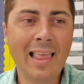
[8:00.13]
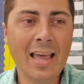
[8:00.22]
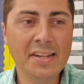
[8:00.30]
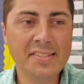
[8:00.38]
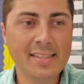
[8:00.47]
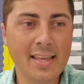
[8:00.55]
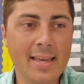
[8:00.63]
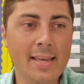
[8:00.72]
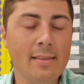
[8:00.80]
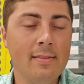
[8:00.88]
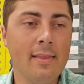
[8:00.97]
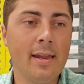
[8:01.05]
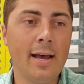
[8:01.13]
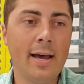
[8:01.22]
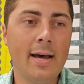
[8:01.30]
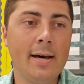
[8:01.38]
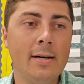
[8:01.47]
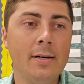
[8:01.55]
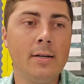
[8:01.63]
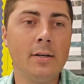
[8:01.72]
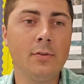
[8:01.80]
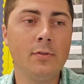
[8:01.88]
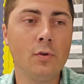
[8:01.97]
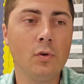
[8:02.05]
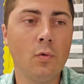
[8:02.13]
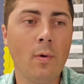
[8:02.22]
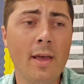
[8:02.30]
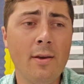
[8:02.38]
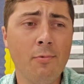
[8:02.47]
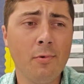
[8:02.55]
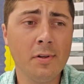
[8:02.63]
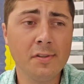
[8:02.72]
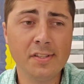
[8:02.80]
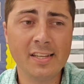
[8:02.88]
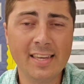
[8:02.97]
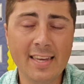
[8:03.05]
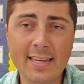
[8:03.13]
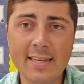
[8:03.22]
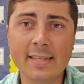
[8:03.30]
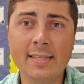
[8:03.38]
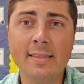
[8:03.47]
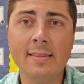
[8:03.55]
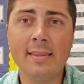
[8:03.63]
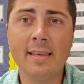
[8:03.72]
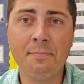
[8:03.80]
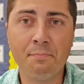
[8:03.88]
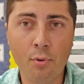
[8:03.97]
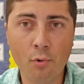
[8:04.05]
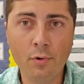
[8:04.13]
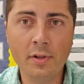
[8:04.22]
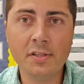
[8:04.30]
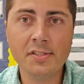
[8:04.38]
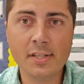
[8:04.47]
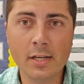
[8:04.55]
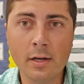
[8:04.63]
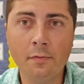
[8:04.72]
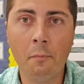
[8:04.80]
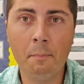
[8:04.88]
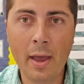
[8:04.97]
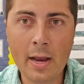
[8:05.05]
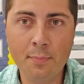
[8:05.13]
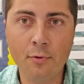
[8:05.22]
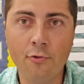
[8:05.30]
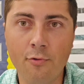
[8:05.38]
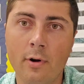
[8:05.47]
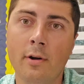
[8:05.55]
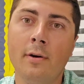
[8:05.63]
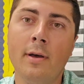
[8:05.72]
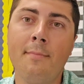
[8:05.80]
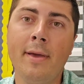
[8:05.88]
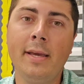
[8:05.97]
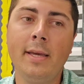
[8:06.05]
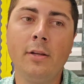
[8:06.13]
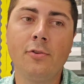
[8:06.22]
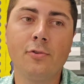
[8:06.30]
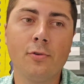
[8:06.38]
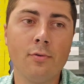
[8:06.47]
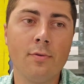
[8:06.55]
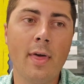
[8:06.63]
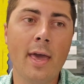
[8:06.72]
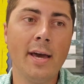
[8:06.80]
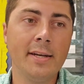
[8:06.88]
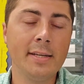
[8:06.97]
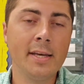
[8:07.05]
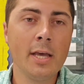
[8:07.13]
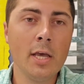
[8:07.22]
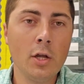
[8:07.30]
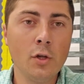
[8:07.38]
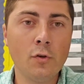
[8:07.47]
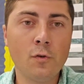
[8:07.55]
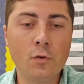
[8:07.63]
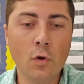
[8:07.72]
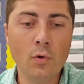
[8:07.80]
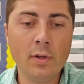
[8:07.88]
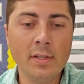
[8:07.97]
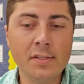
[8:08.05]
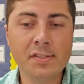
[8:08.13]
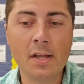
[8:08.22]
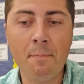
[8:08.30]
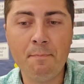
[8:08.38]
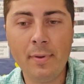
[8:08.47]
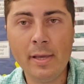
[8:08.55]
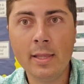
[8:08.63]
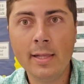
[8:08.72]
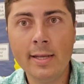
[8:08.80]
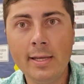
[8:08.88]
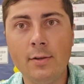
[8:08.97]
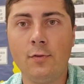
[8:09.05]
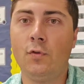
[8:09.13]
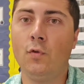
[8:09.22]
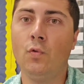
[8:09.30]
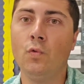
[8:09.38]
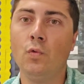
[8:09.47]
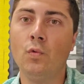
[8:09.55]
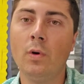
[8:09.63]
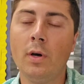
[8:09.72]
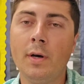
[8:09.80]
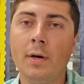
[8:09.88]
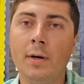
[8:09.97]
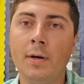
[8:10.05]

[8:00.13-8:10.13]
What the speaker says: the last thing that I took away was, again, the importance of a paper trail and making sure that students' ability to